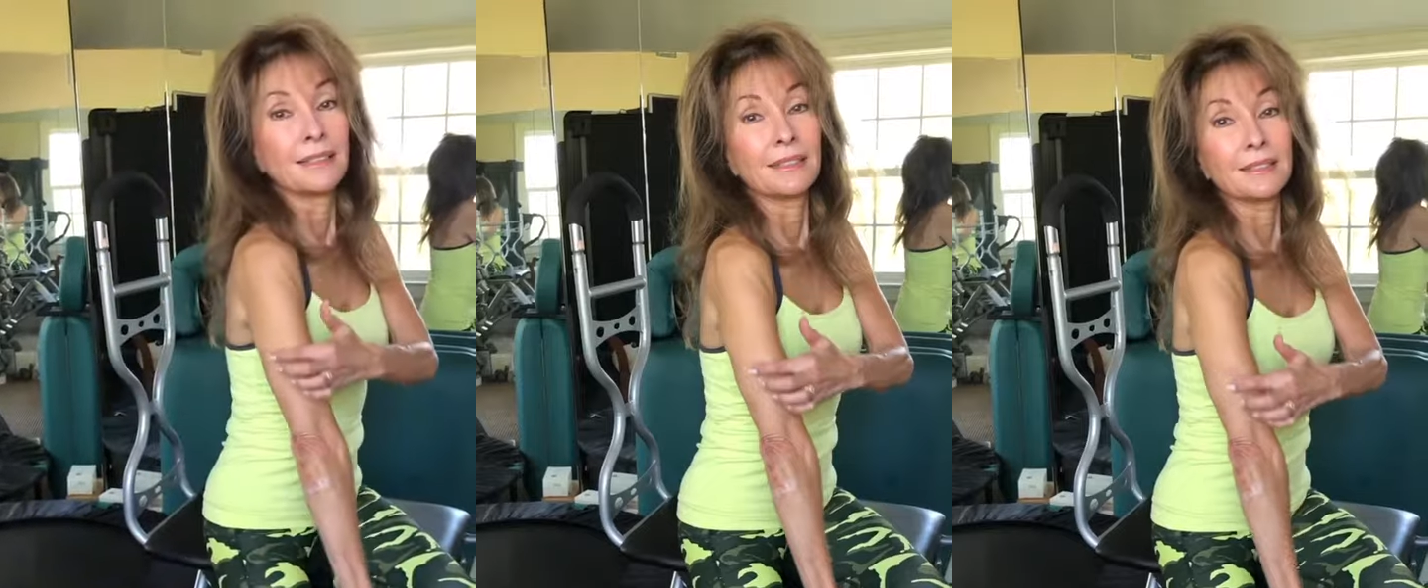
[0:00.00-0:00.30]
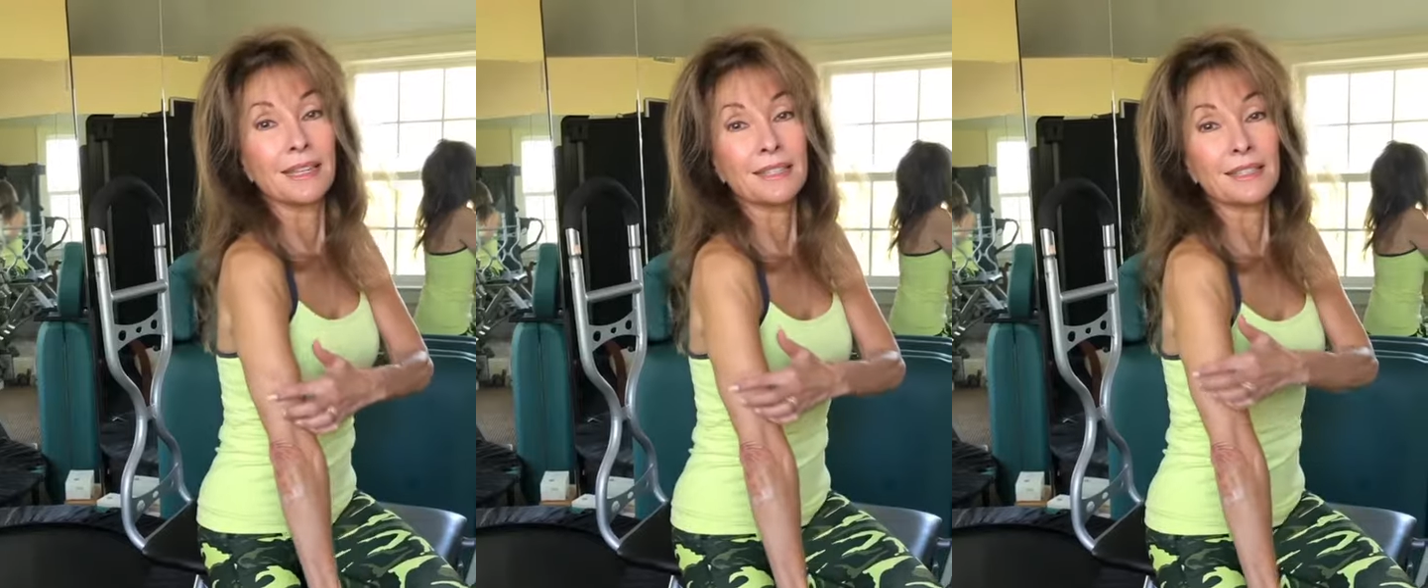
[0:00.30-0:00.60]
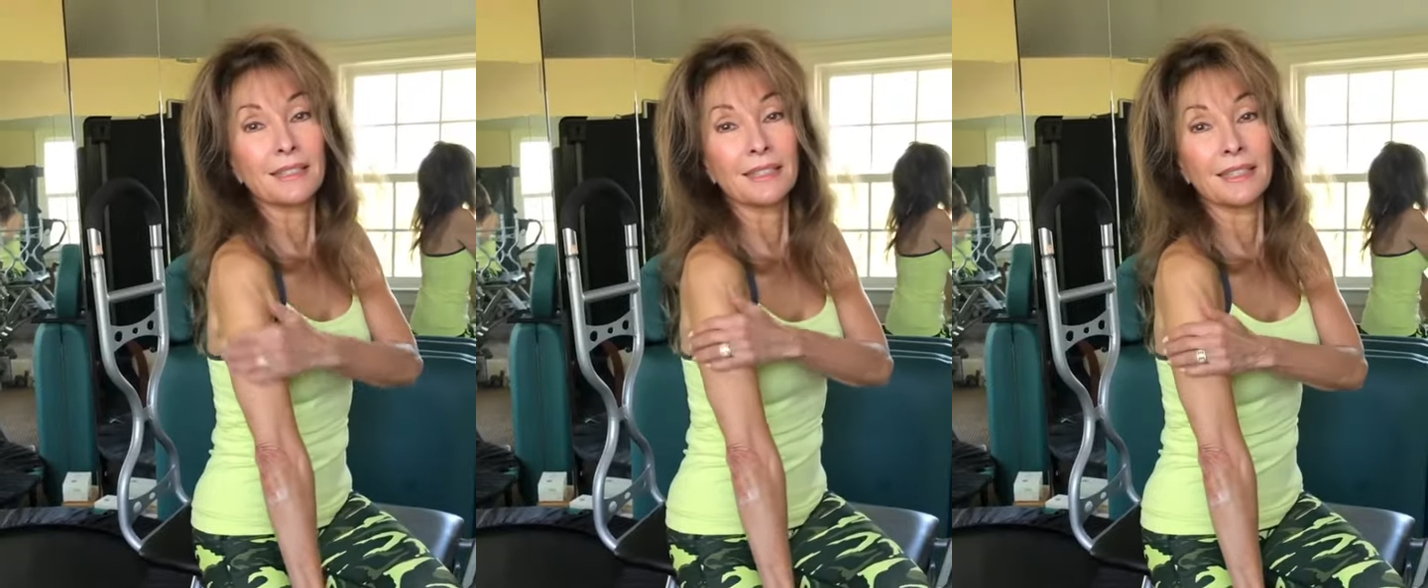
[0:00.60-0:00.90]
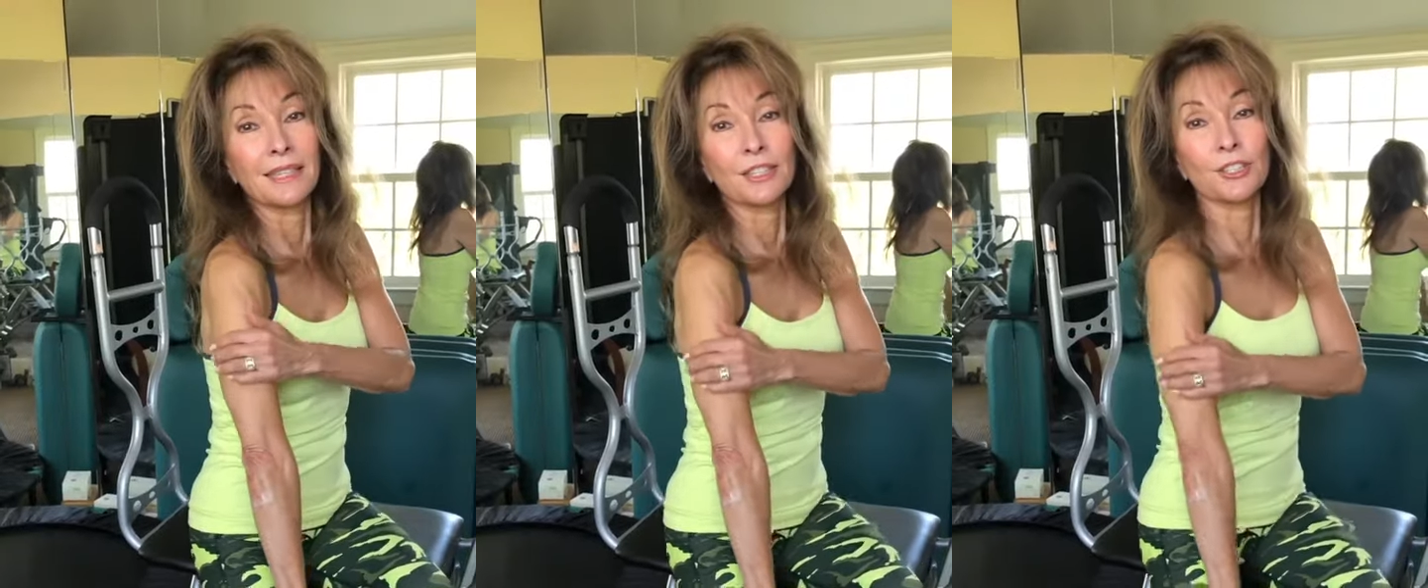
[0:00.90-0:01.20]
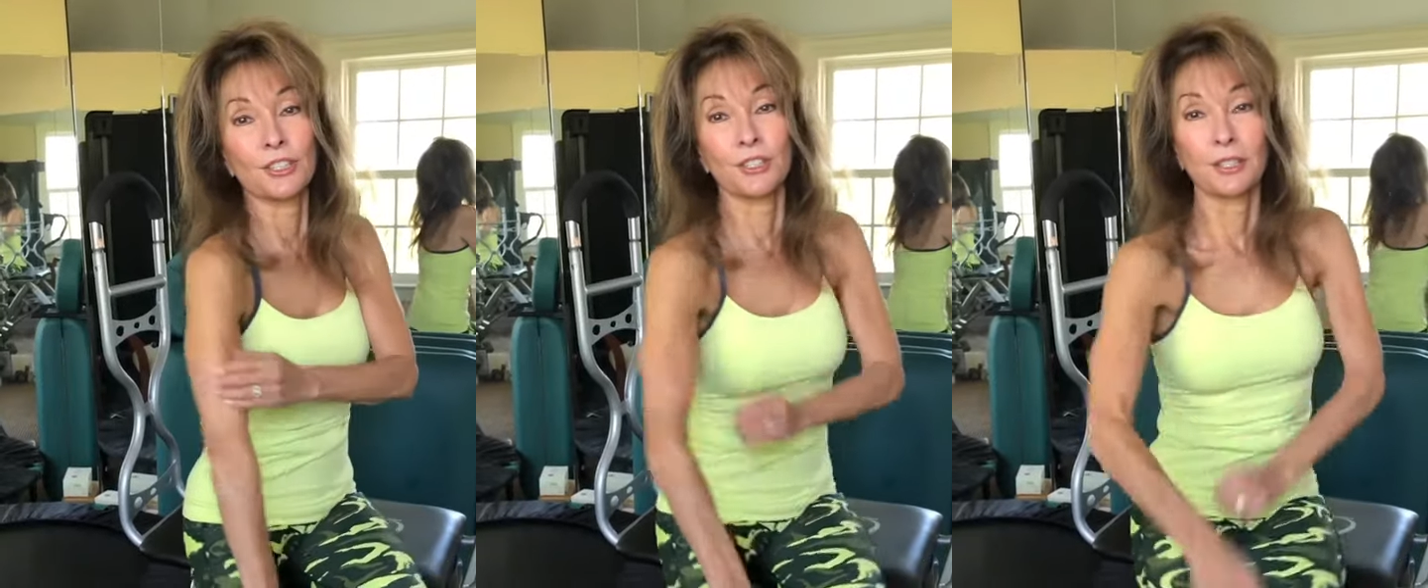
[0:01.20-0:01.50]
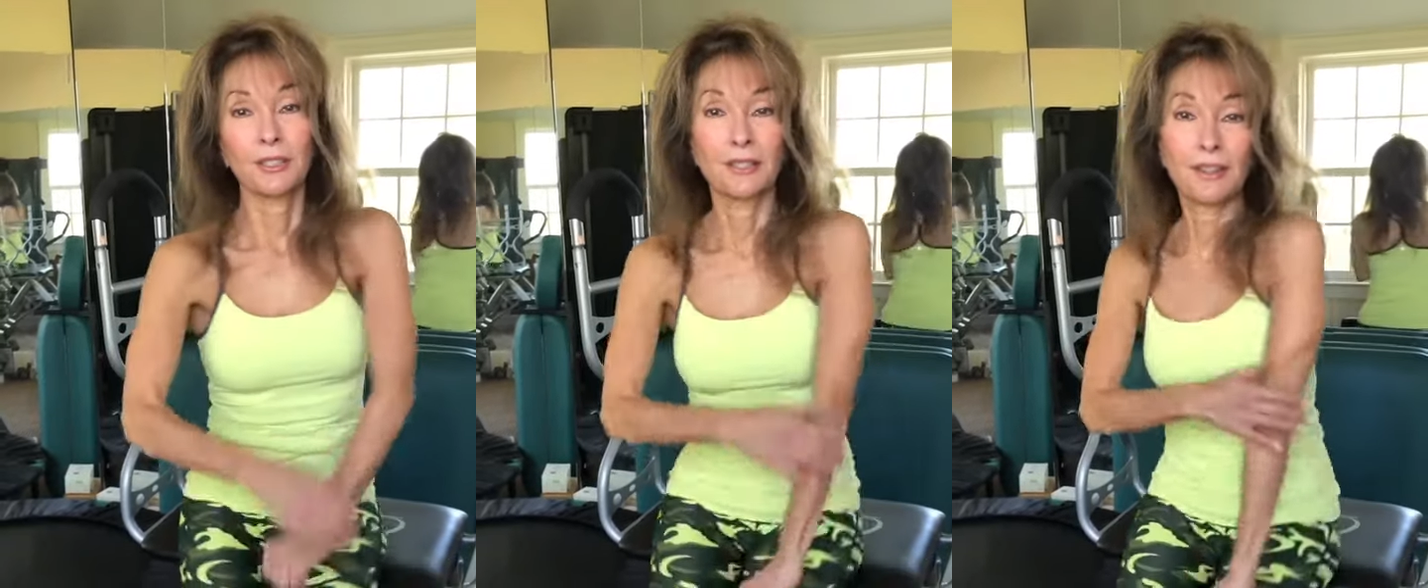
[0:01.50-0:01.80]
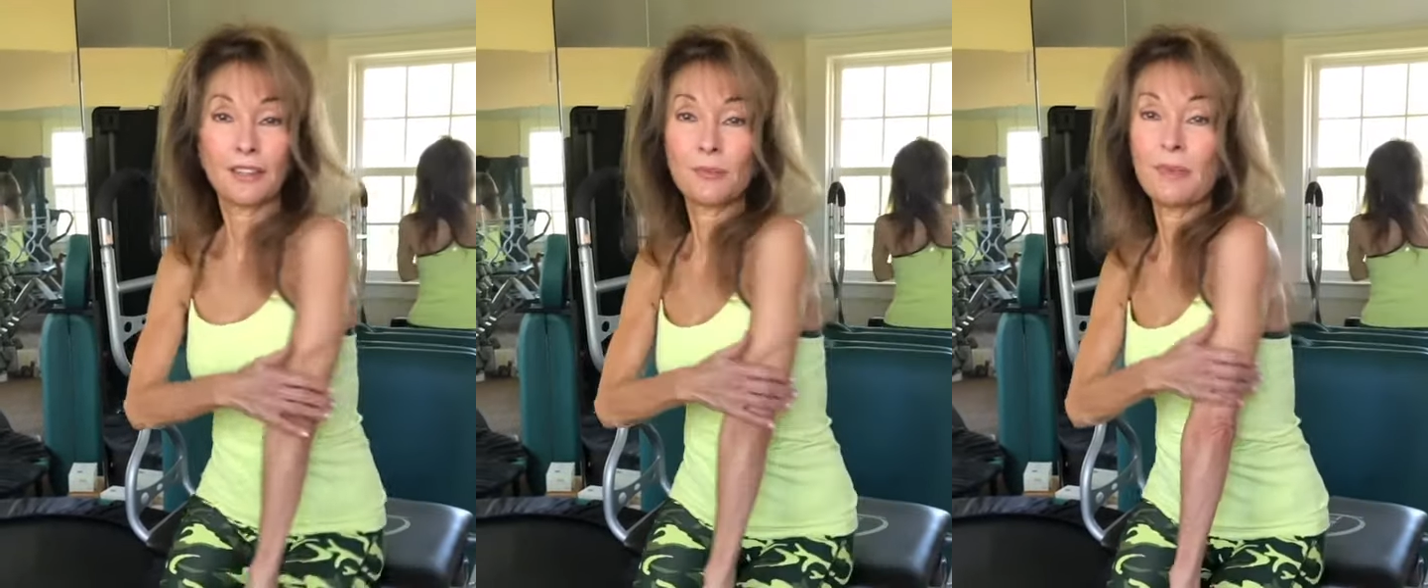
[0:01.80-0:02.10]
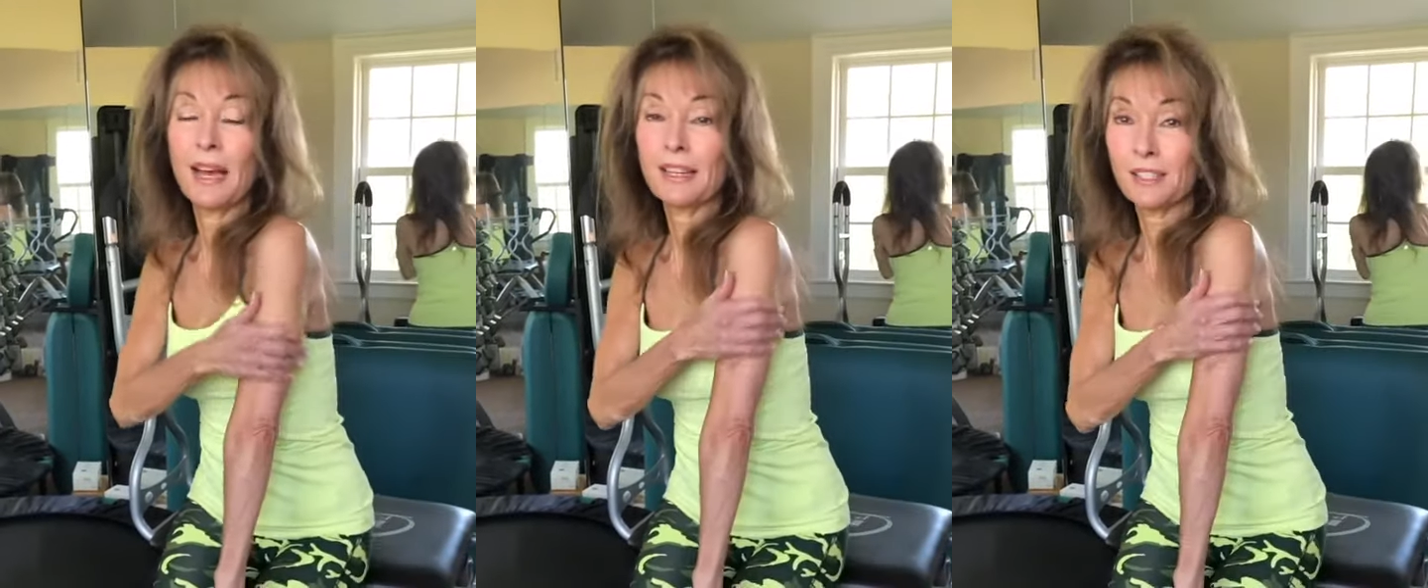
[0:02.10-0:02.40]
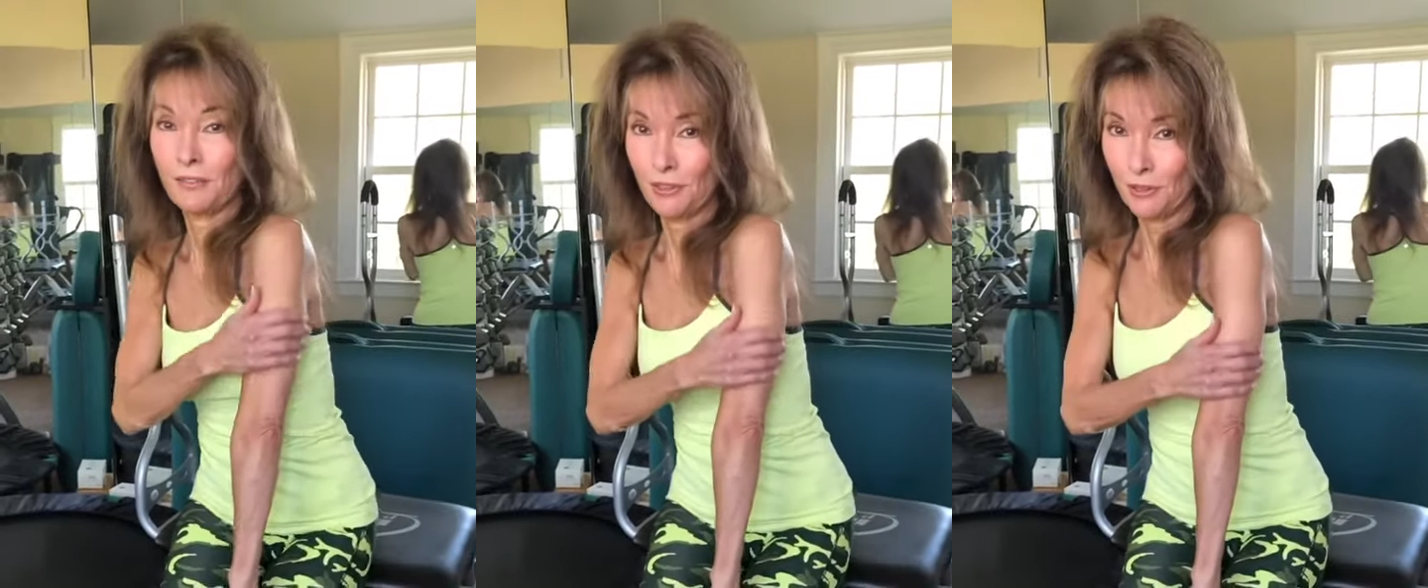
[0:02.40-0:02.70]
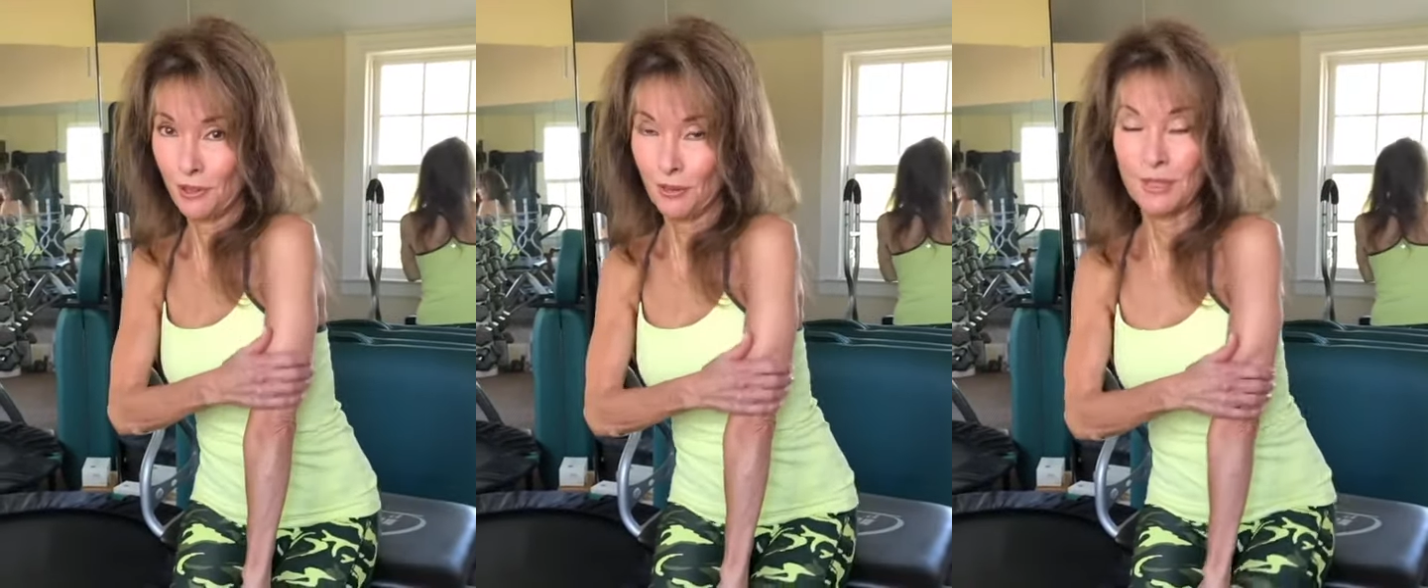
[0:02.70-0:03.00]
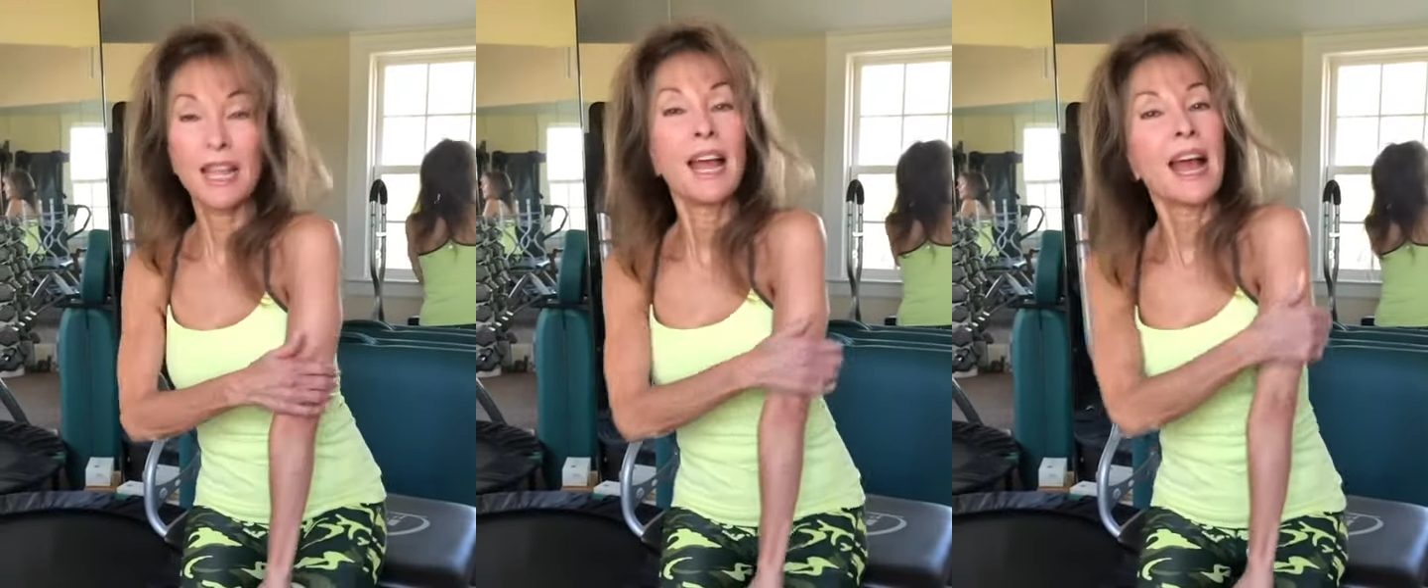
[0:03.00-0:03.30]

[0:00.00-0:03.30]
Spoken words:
nice delineation on the backs of your arms